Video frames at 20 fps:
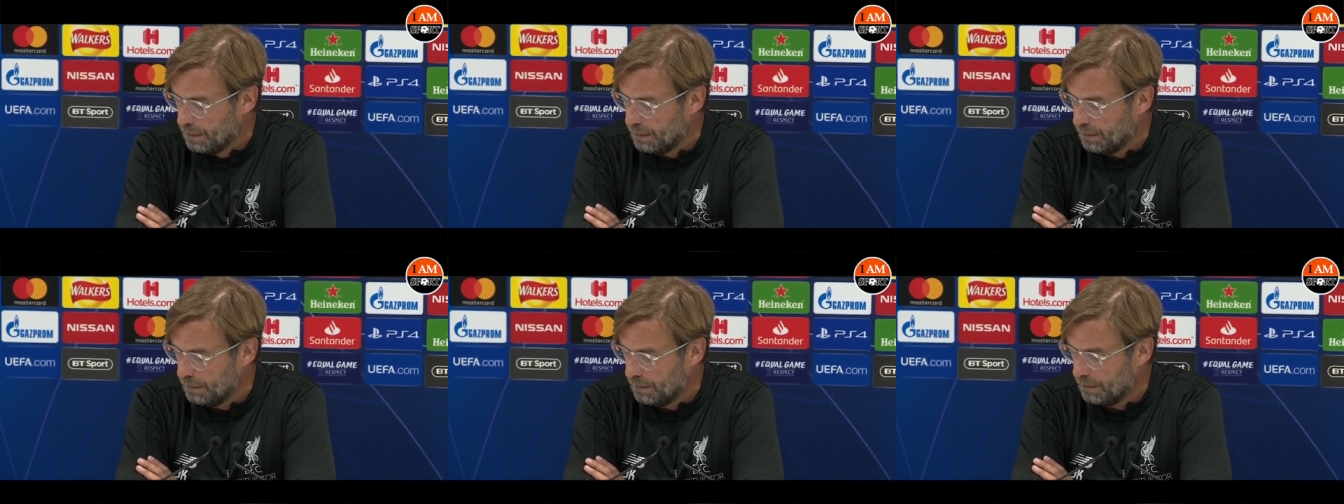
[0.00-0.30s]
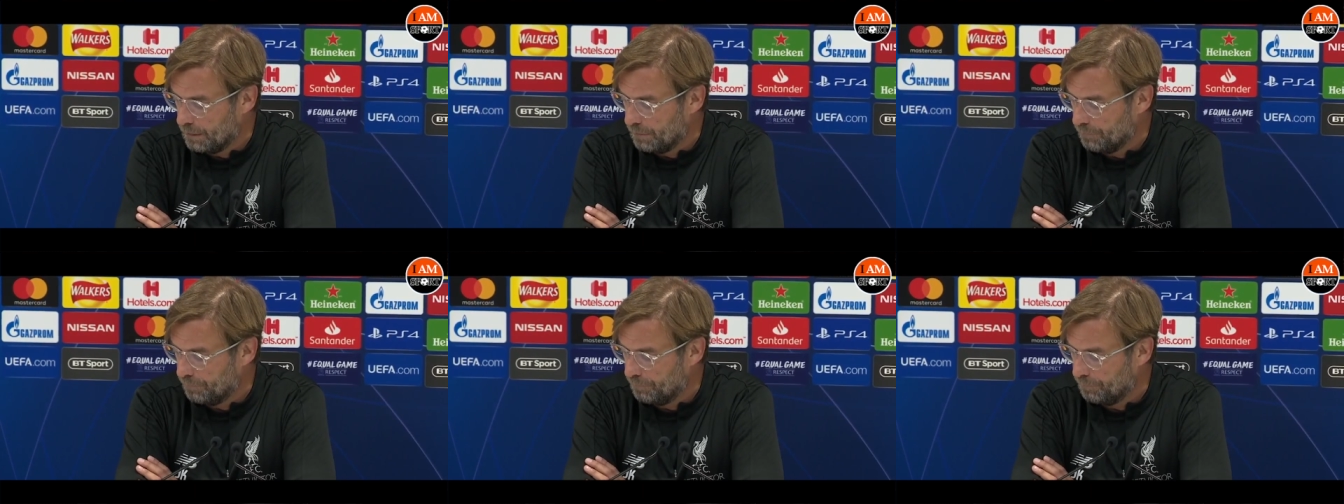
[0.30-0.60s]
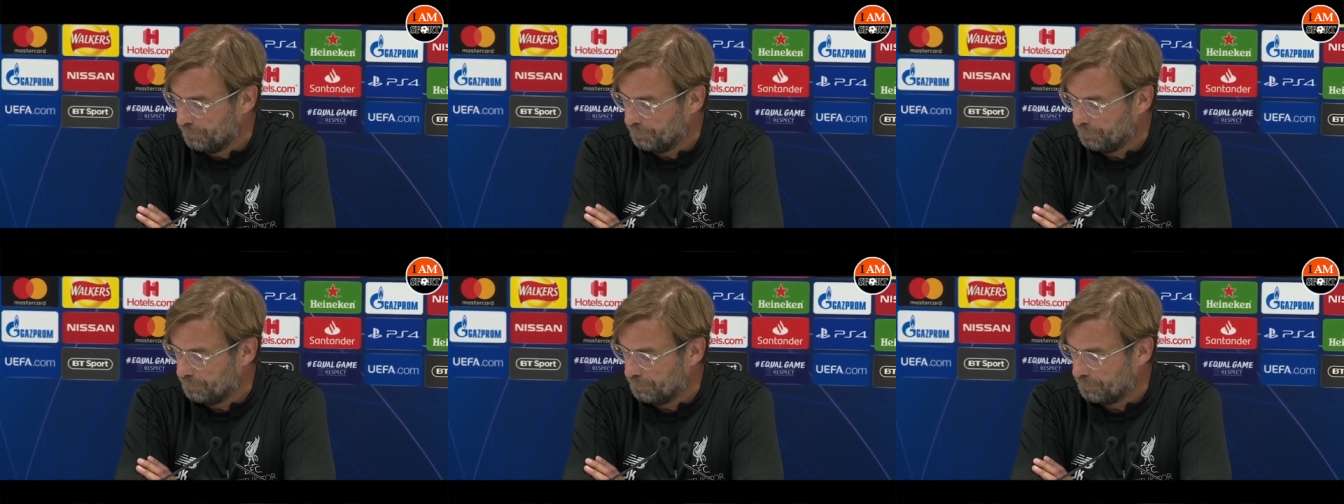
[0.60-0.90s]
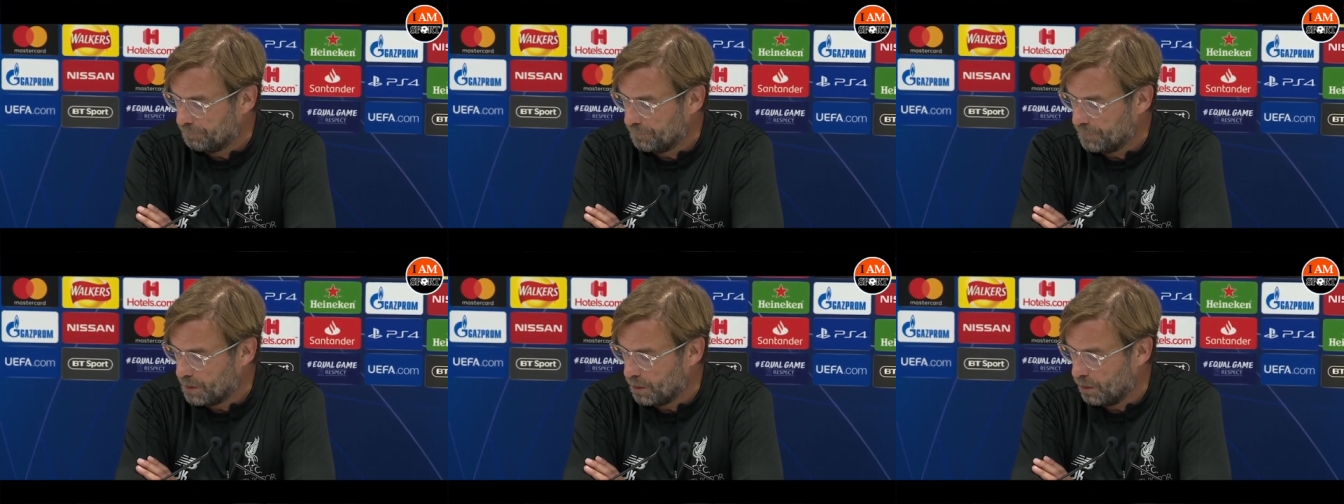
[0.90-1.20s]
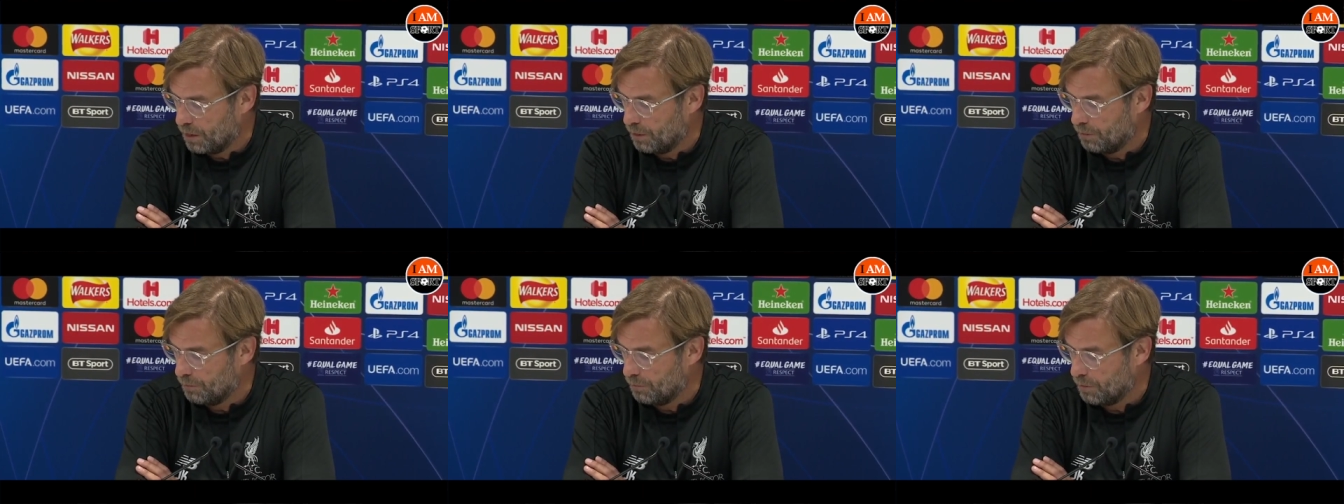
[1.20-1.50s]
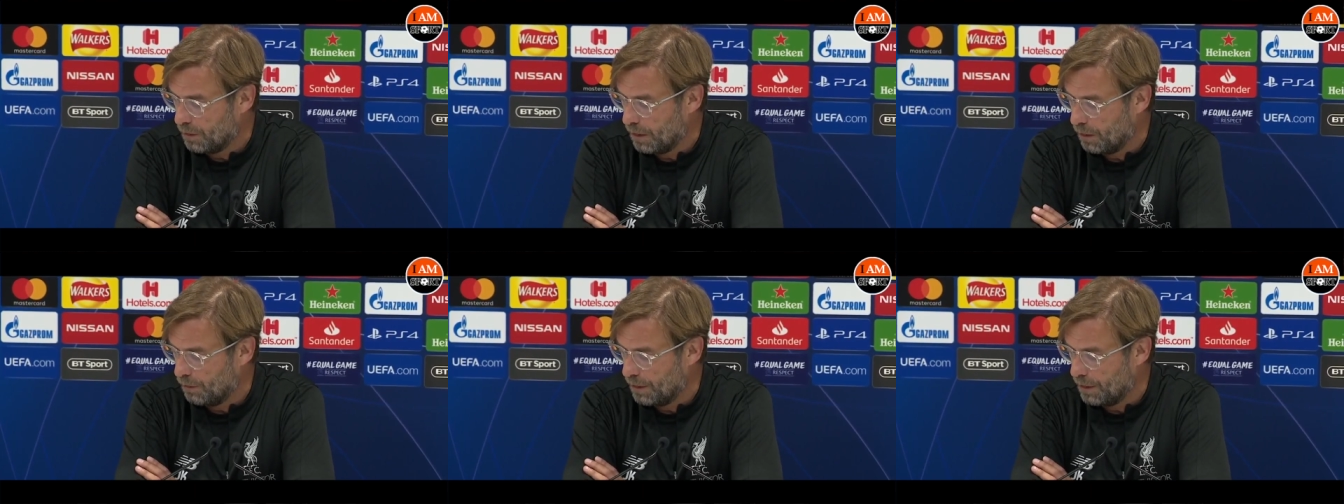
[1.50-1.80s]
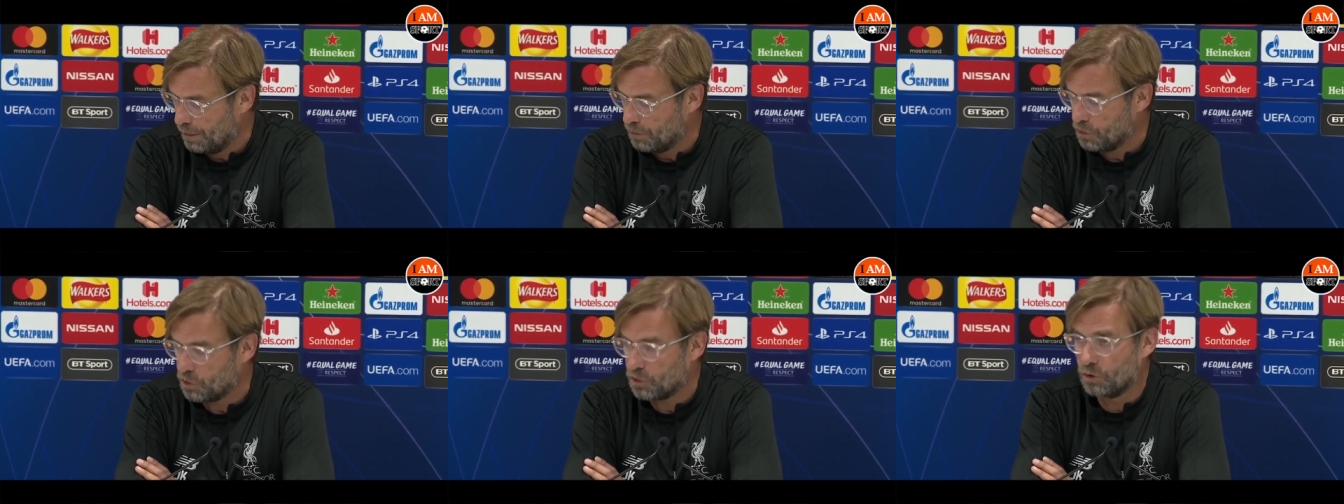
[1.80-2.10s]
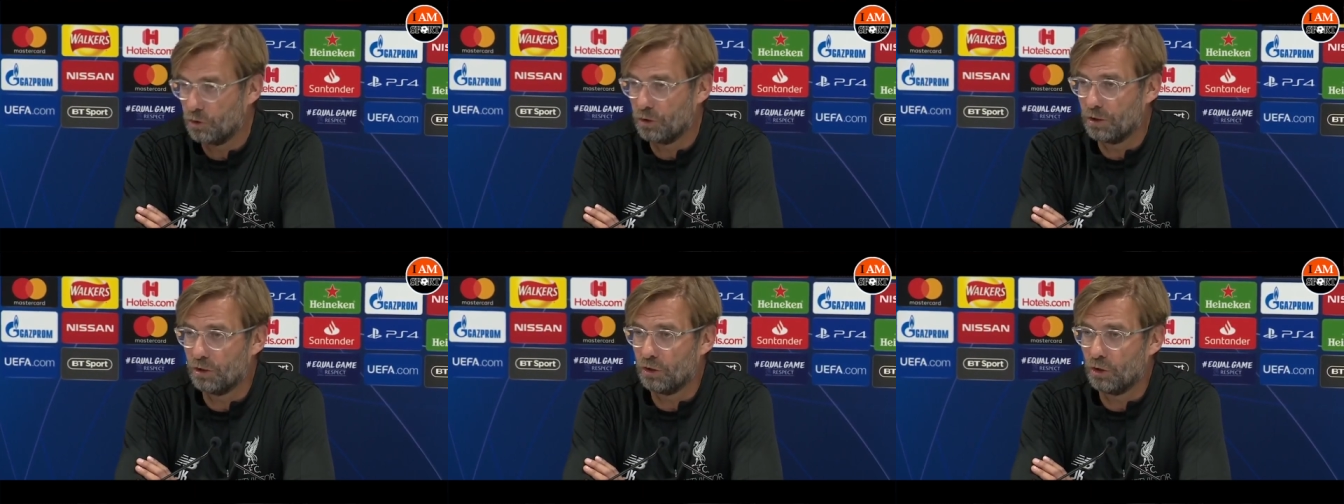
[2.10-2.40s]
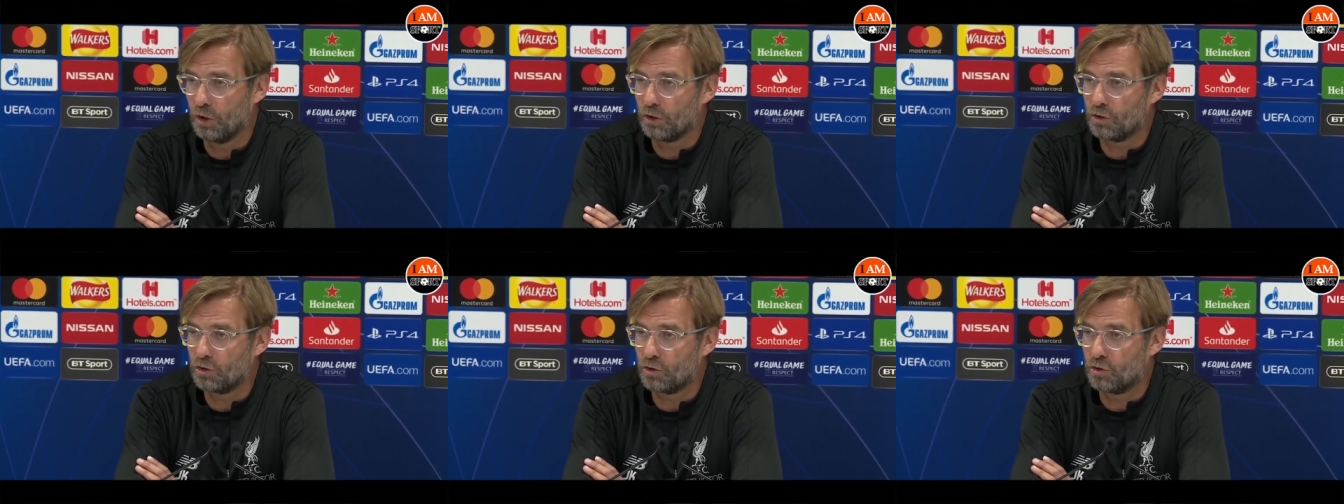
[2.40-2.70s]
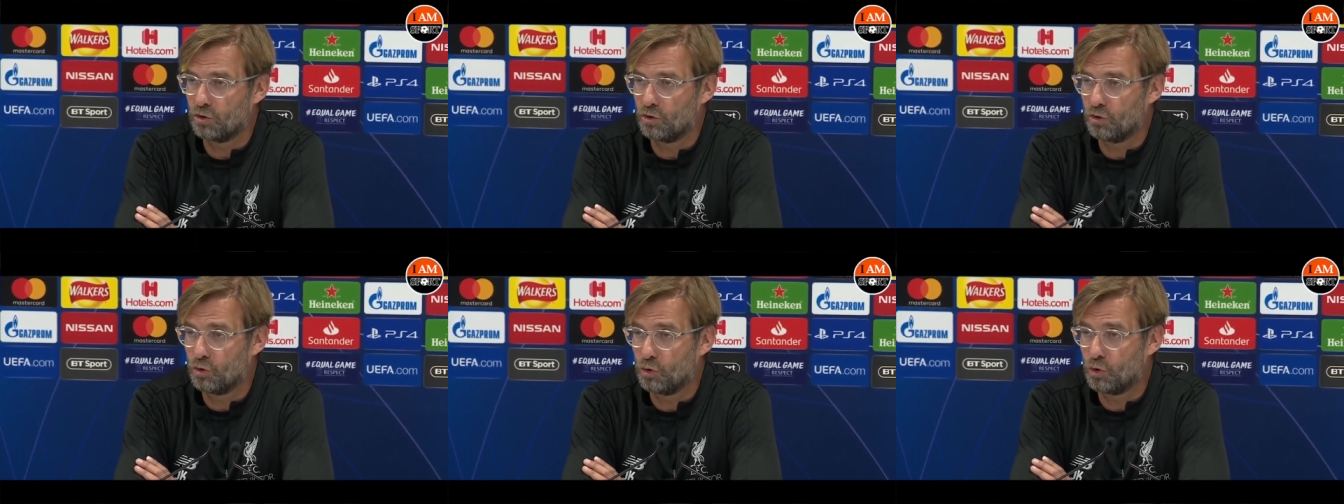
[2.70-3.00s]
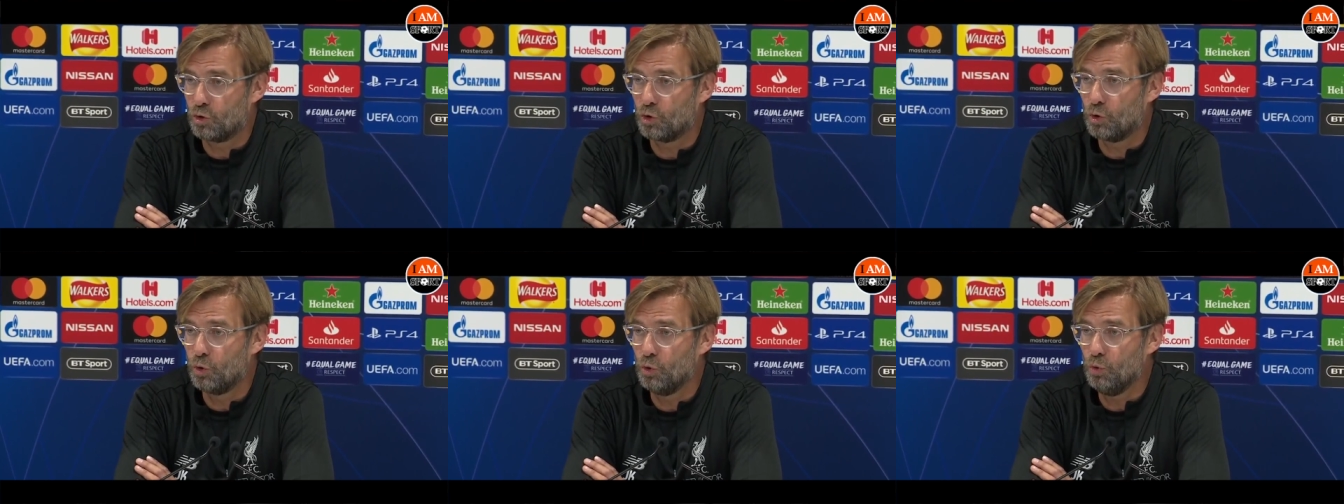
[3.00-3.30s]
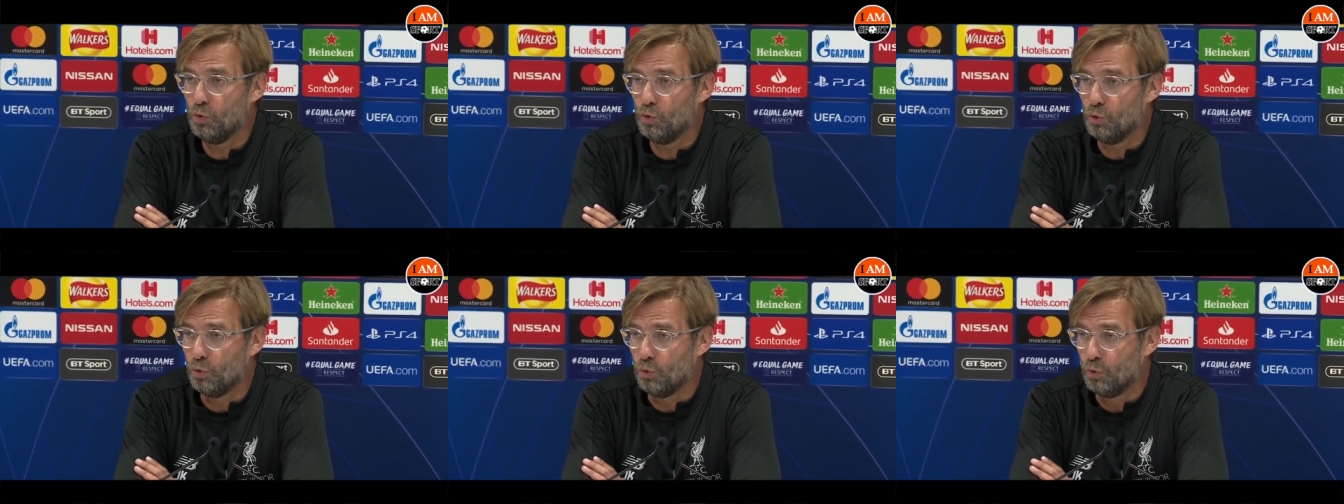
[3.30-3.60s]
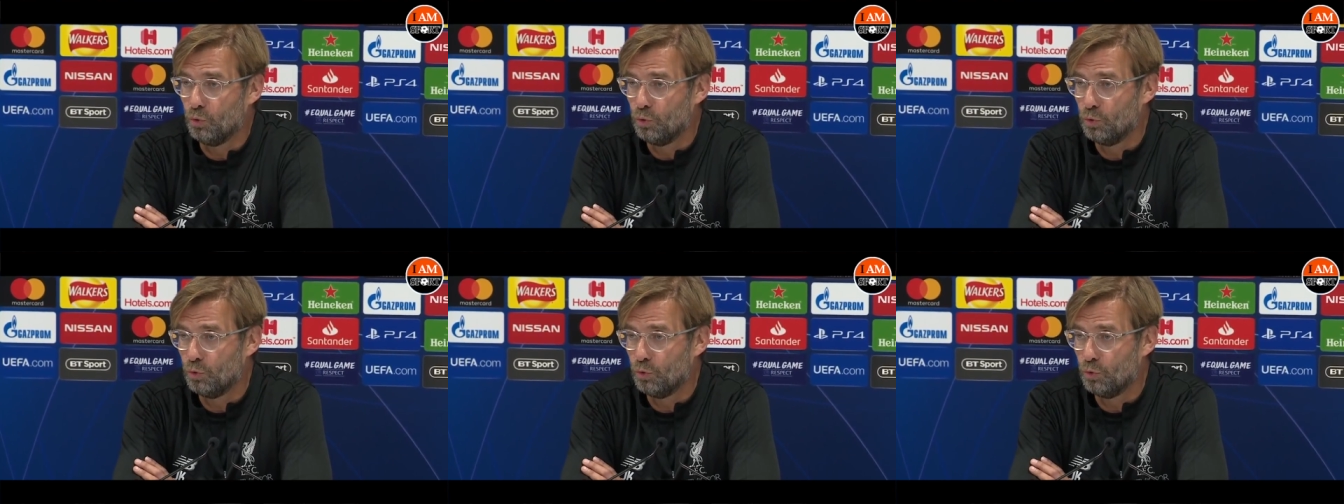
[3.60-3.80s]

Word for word: um, so how, how I understood, not too